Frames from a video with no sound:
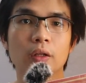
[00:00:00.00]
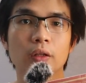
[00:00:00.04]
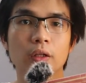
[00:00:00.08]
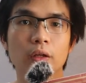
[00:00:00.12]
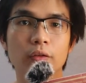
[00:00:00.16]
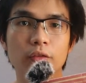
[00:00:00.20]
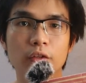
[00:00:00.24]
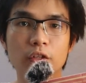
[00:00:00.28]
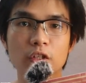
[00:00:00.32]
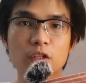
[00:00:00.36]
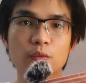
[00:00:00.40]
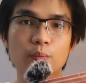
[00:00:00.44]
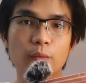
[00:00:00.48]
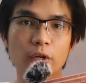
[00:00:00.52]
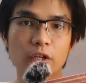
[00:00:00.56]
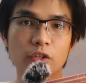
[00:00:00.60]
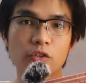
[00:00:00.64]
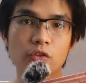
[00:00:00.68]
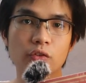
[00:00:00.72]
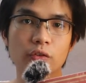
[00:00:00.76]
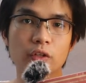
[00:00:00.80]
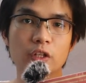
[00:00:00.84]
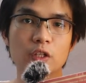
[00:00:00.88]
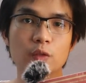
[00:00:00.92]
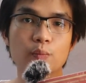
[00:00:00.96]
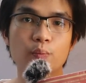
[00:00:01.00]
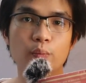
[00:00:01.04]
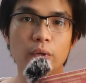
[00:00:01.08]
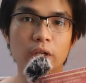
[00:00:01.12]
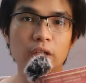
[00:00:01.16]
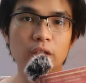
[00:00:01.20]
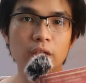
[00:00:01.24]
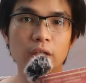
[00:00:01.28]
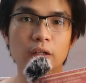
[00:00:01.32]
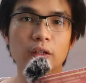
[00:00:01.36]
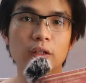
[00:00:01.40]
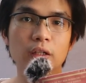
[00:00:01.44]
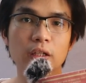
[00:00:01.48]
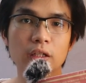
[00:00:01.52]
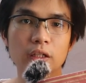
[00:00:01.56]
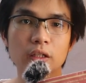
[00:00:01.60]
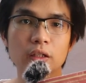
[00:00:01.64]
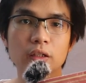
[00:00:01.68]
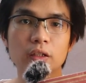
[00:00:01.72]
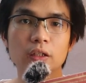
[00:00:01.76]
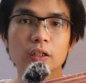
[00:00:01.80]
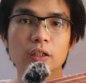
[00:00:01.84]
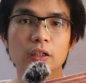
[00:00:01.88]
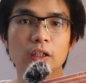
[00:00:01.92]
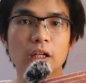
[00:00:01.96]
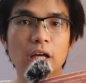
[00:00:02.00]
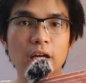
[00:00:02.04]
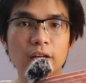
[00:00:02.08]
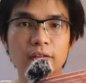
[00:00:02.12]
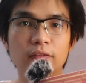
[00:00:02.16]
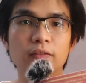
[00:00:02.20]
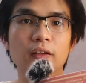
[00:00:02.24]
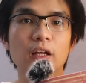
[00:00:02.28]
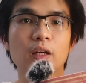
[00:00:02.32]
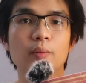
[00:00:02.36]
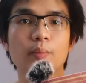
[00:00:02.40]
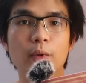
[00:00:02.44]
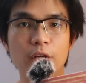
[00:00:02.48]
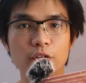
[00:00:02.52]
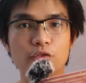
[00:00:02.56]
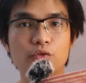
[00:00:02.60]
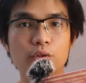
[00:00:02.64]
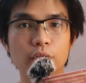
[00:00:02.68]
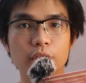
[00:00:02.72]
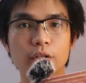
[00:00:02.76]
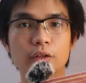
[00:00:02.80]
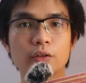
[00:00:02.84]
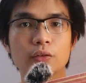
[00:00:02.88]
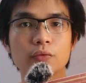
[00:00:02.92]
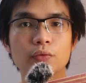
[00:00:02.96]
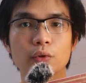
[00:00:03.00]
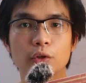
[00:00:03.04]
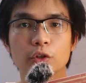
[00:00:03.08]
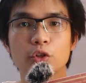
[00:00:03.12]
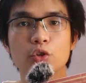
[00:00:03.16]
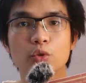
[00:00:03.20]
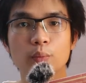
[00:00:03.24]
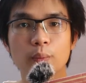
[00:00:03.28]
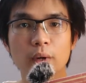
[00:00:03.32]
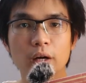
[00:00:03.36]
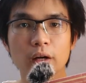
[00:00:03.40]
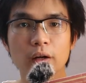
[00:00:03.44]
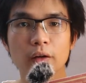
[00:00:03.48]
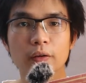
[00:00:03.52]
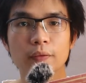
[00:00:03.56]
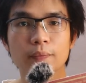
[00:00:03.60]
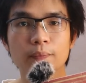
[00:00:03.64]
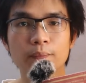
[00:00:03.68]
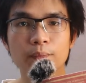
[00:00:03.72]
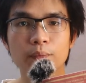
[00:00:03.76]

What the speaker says: Now, this metric is practically the lifeline metric for Coupang.